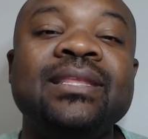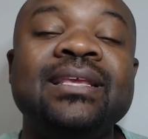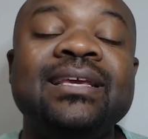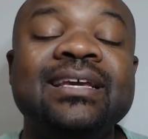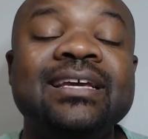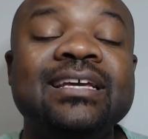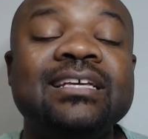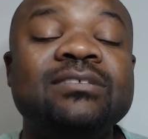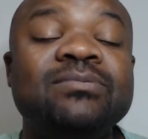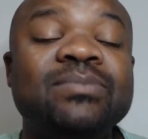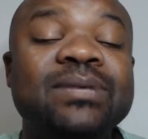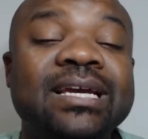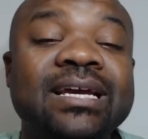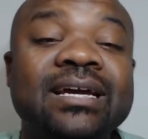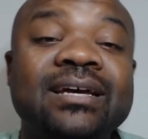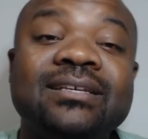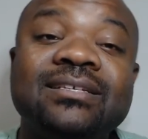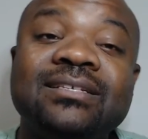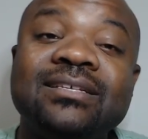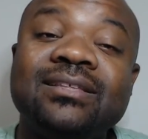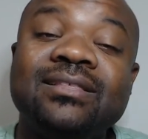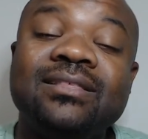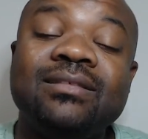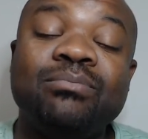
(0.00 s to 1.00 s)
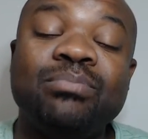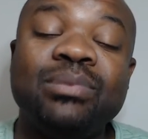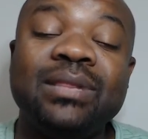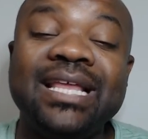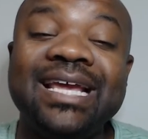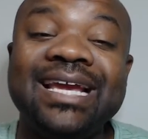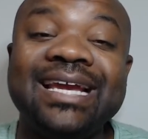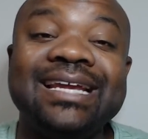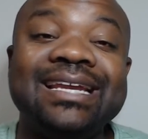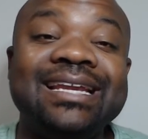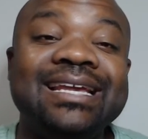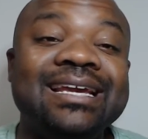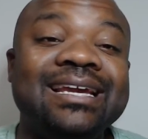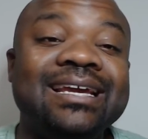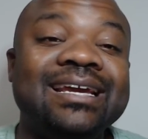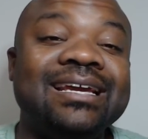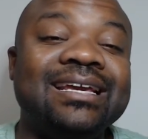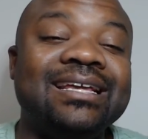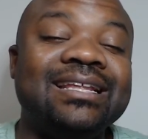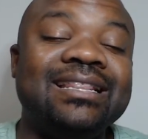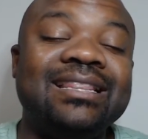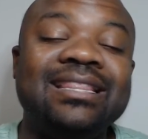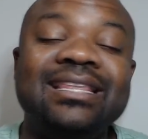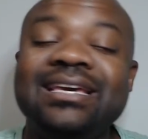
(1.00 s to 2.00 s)
is because of the planning
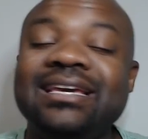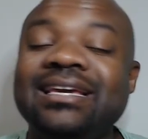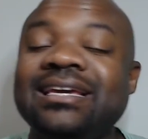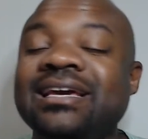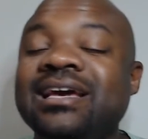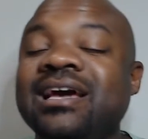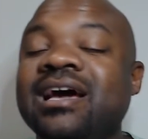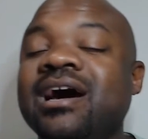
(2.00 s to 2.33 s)
and the